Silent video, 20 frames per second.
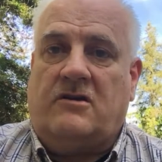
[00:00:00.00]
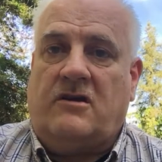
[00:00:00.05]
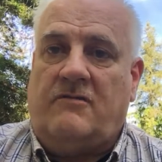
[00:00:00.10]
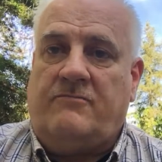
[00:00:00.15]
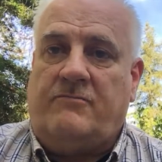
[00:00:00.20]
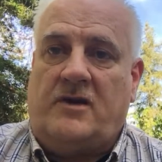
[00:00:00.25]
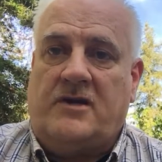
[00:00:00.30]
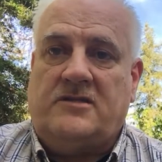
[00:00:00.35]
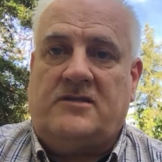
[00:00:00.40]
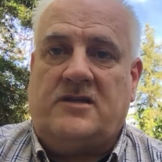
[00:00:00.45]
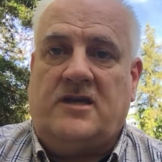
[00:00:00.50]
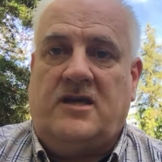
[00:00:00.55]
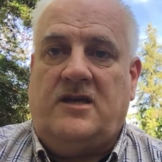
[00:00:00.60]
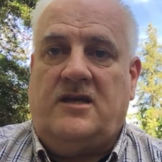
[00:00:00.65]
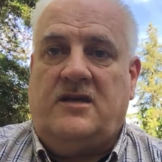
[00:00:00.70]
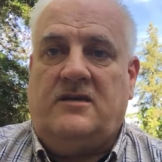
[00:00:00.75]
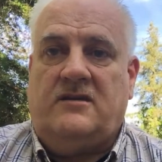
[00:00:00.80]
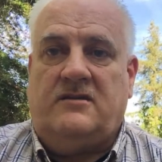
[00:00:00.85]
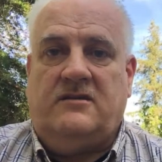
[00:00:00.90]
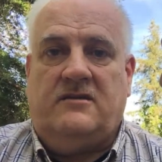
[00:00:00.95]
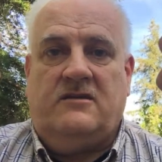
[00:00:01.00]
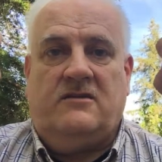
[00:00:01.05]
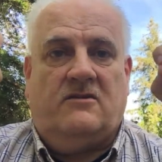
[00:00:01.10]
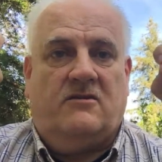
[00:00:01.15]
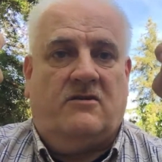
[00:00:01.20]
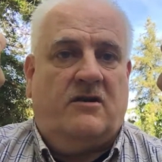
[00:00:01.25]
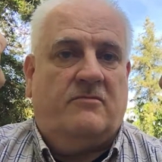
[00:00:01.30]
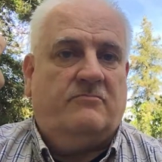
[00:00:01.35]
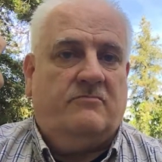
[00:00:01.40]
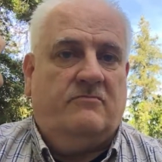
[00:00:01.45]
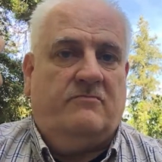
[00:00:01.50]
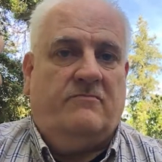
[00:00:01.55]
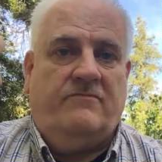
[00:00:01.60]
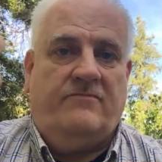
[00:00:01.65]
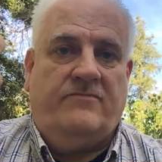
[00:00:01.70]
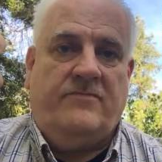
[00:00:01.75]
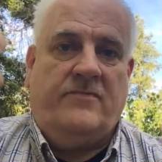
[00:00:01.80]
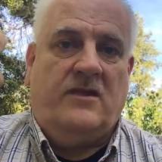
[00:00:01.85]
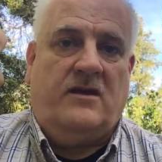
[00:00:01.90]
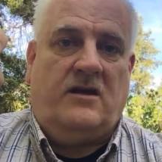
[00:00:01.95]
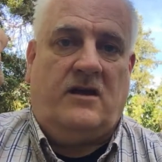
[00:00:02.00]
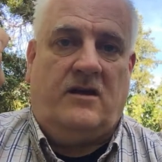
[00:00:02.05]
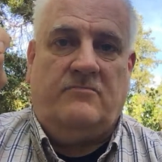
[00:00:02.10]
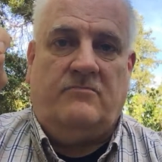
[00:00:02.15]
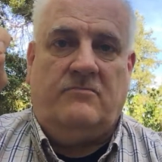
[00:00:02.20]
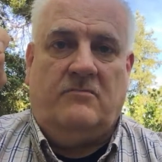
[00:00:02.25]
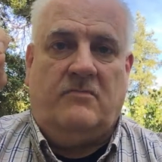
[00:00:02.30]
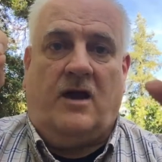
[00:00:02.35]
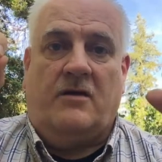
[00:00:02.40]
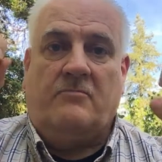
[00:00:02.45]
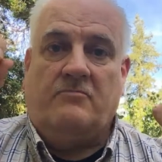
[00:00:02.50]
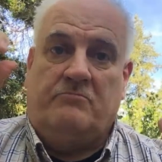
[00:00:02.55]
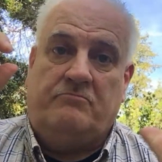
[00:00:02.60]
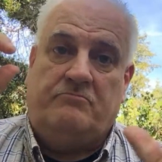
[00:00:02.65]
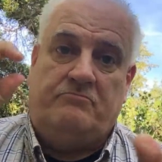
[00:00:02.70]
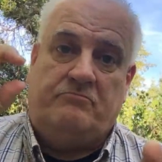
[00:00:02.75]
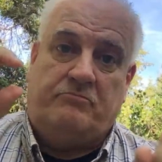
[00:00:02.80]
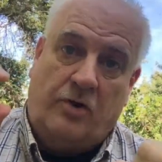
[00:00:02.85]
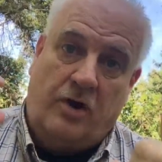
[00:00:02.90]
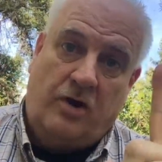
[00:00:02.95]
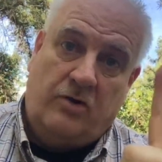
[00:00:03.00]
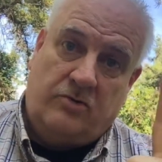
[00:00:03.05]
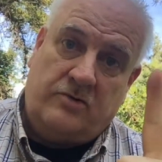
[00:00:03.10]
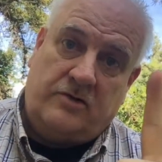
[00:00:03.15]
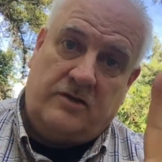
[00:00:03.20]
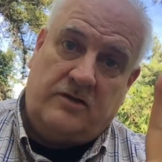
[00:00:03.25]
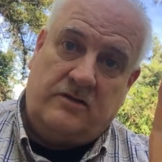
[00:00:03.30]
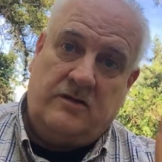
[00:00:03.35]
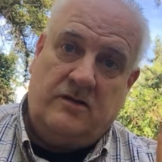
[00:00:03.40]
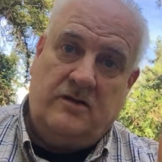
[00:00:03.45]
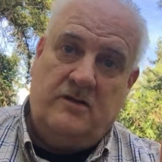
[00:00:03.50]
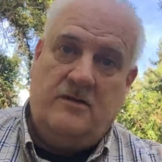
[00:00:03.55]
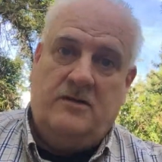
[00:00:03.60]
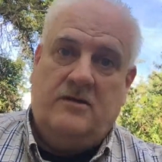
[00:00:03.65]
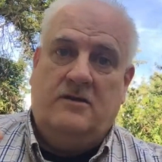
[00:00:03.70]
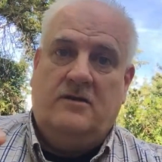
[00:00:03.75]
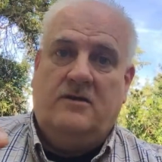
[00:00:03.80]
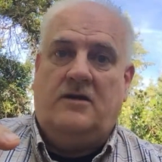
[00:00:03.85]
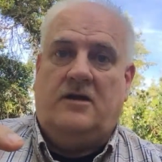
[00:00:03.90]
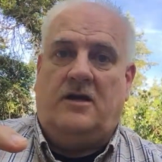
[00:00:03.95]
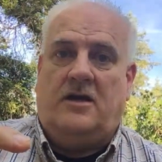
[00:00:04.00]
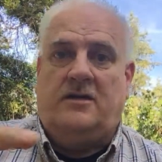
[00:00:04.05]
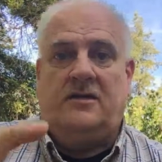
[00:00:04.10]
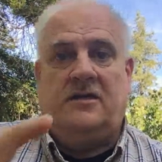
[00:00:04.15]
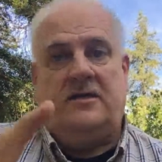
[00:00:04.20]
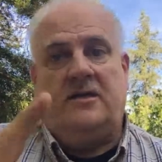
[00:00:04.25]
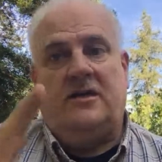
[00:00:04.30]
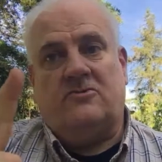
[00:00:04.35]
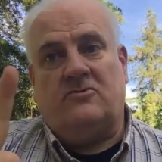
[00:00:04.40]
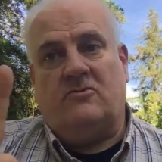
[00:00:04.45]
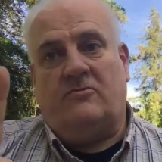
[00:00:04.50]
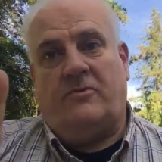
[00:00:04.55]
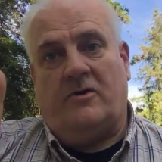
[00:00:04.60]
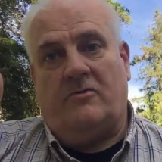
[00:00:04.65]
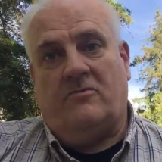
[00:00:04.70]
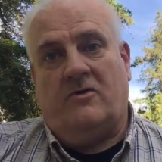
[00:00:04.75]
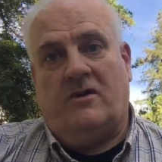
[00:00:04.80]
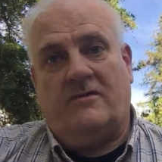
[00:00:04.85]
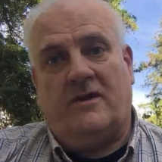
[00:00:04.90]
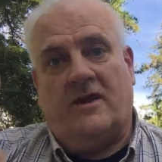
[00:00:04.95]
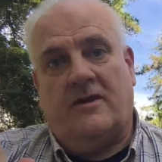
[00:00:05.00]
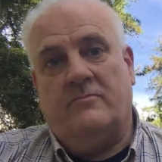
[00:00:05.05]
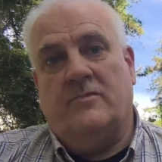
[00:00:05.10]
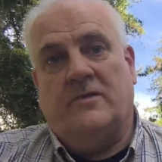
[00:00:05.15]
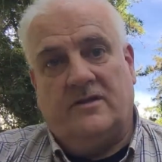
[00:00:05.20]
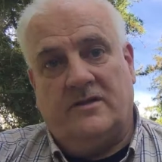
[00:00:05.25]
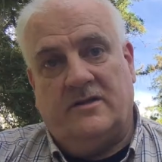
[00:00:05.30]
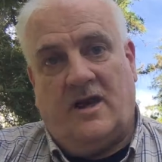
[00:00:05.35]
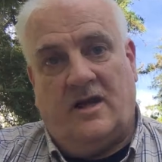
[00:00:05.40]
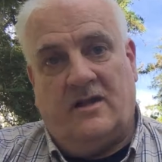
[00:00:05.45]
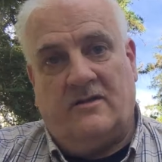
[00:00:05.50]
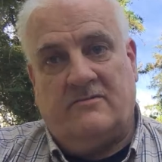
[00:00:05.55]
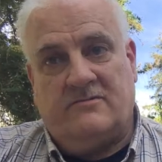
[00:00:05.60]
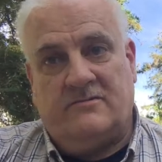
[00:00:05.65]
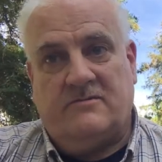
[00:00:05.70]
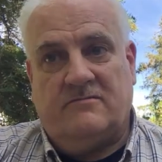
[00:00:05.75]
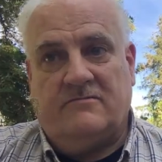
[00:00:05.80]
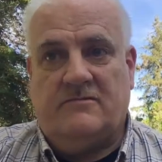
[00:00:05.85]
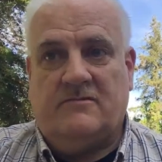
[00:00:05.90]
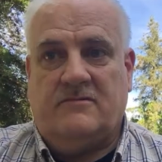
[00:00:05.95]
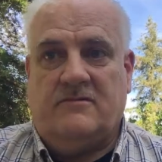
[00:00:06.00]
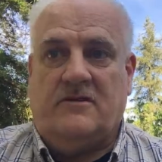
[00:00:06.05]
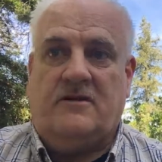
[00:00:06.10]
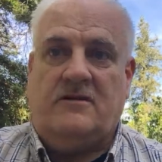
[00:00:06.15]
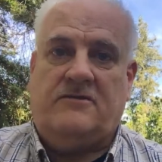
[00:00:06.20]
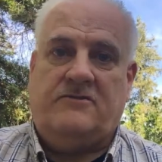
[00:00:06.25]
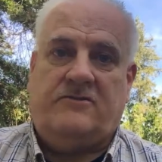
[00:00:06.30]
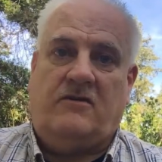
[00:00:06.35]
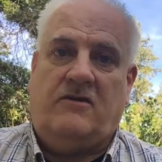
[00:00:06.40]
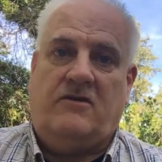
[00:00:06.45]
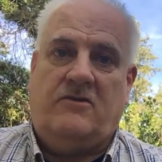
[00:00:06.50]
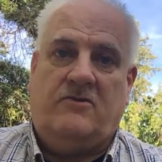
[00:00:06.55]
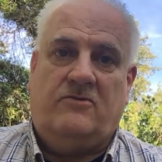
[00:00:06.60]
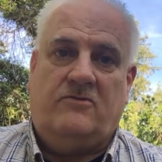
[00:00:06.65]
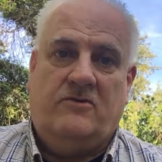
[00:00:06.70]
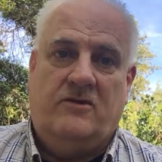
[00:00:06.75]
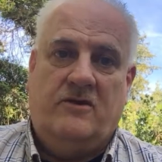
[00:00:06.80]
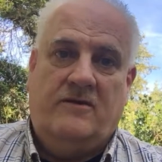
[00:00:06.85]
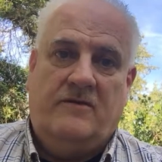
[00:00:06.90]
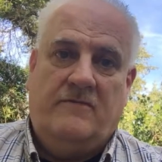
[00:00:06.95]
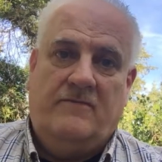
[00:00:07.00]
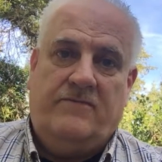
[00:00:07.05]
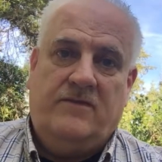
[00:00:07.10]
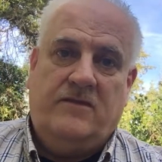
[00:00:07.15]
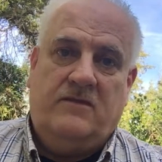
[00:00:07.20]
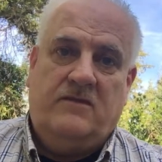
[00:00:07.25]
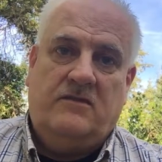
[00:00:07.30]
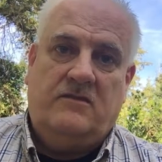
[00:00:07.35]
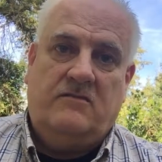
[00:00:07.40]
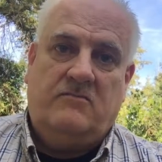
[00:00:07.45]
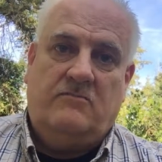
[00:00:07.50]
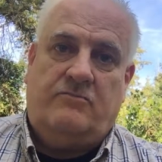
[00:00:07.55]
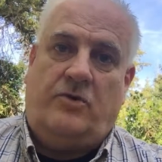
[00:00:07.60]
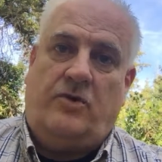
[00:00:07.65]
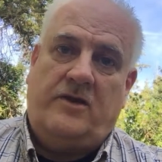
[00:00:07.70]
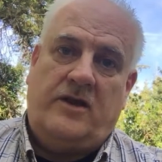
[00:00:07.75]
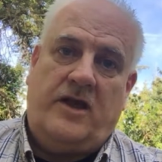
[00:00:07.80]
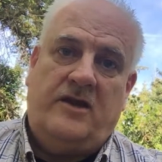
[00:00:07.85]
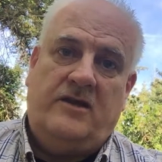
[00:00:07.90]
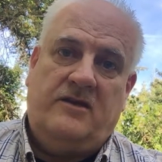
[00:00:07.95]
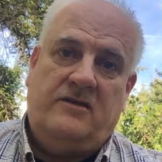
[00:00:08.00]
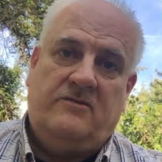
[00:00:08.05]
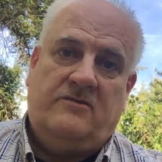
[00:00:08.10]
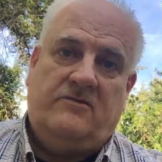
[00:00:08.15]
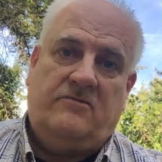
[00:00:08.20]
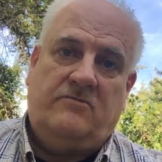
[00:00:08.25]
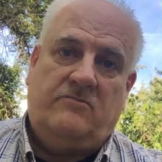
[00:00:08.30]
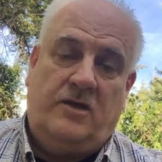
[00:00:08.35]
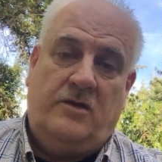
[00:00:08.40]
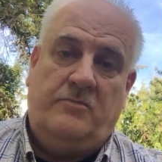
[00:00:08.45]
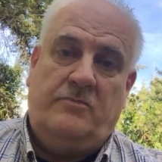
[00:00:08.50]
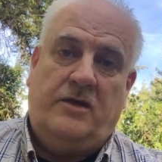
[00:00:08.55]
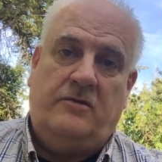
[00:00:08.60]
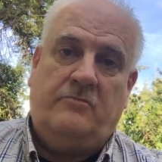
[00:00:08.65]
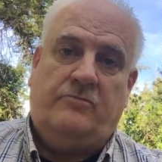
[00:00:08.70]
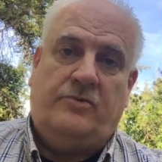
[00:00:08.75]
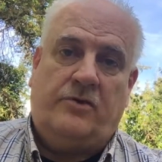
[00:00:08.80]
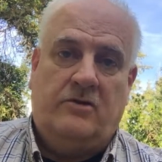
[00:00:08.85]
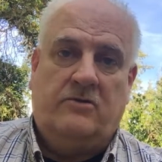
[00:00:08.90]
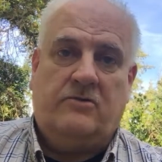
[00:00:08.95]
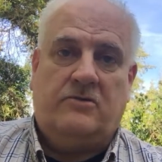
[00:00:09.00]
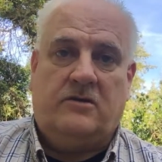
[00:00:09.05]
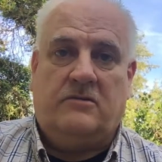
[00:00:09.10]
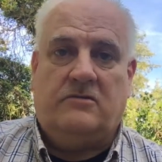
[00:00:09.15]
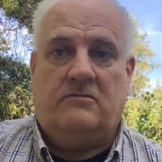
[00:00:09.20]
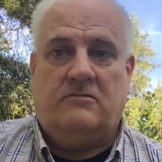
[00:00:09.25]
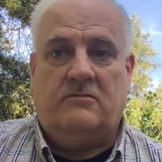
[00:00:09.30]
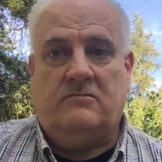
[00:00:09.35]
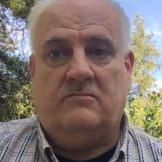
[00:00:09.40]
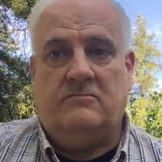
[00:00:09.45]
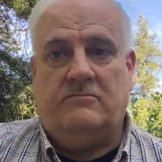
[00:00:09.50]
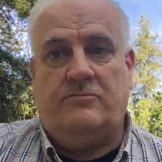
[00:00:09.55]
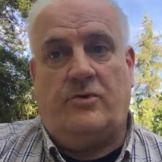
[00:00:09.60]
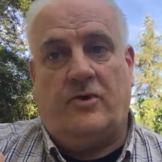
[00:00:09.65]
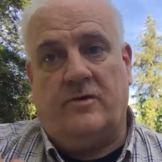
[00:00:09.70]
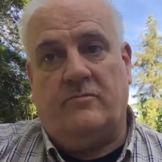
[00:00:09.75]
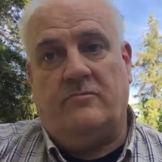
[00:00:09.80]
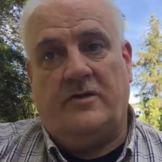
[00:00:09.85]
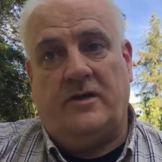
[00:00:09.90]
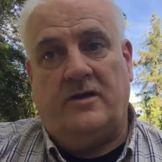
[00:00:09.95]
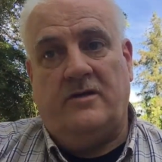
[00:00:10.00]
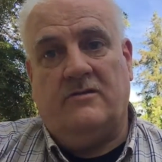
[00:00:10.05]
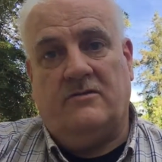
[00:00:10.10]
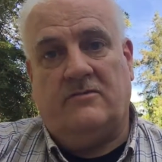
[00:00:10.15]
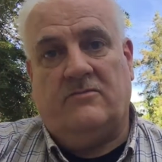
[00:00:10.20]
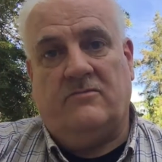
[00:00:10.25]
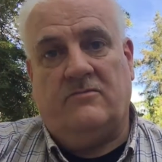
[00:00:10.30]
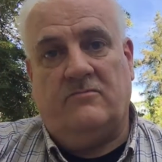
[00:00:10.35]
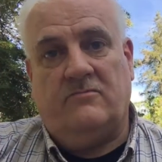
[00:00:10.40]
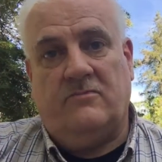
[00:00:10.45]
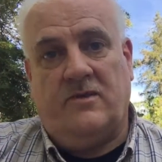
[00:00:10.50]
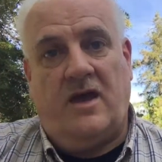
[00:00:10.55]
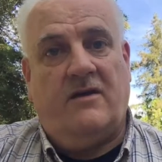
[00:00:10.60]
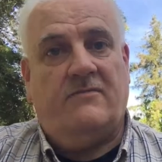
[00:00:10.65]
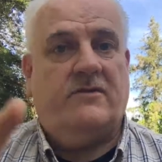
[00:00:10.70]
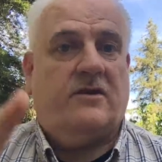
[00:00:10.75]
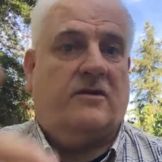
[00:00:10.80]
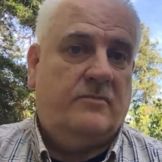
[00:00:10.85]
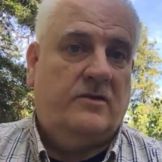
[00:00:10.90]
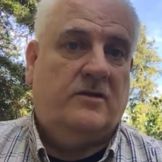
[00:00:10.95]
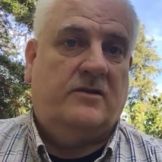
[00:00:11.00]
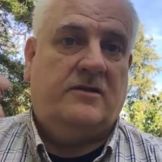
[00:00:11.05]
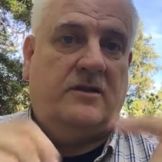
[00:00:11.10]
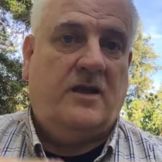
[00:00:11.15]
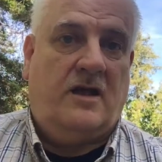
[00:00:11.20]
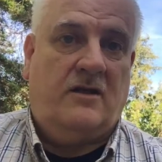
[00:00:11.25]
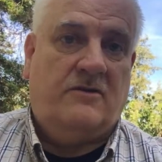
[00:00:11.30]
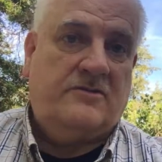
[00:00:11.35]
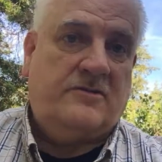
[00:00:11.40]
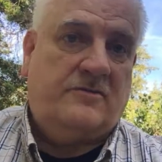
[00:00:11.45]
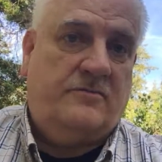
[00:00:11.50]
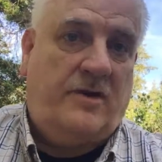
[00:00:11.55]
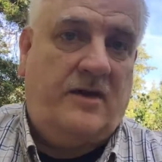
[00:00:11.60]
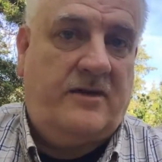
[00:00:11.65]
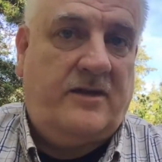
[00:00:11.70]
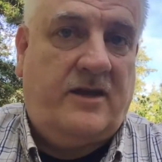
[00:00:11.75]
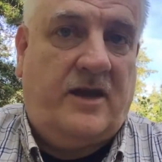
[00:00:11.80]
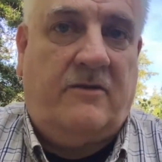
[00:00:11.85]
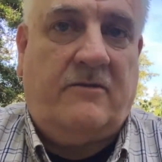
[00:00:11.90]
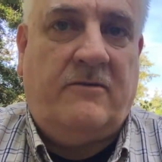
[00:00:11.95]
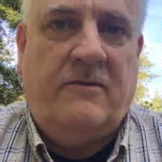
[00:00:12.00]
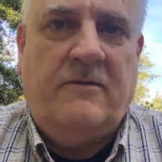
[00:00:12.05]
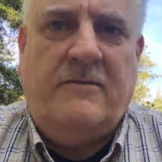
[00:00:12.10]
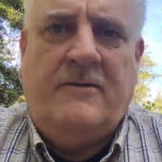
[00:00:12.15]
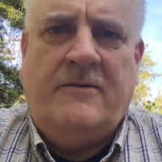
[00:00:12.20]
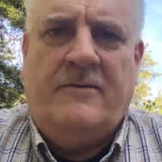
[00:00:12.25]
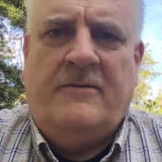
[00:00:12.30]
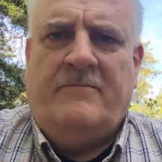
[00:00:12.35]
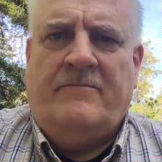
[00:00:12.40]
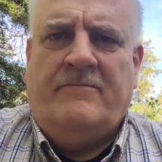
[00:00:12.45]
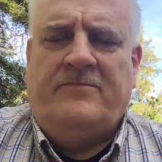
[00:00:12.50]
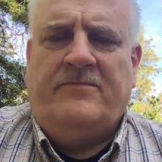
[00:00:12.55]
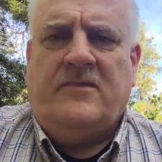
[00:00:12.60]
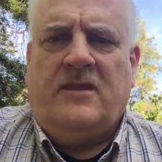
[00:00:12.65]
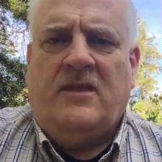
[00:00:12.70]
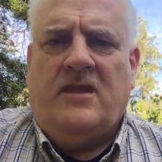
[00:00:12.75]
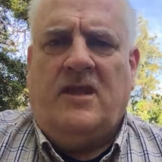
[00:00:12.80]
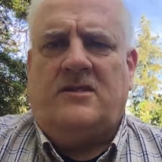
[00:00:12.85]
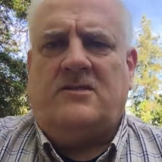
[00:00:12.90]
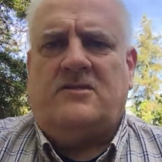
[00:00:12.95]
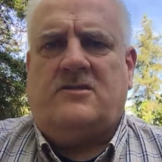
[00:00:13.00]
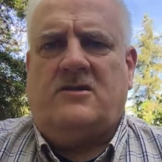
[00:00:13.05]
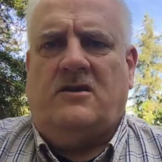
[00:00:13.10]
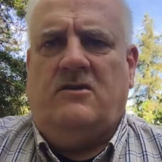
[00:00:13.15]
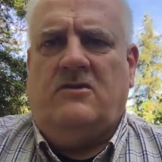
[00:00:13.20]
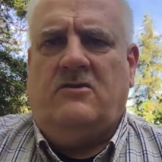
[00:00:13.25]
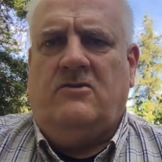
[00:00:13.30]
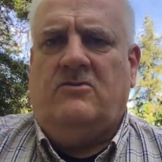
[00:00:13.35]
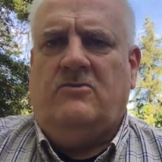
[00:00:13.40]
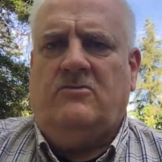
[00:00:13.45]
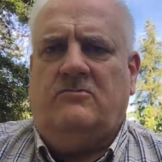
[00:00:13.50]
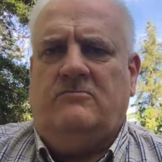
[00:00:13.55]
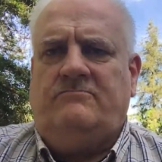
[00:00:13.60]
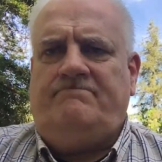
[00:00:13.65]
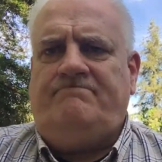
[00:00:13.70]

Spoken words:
off by saying, I'm broke and I need to get to a point where I've got $1 million. Well, so point A is me being broke, and point B is me having $1 million in my account. And so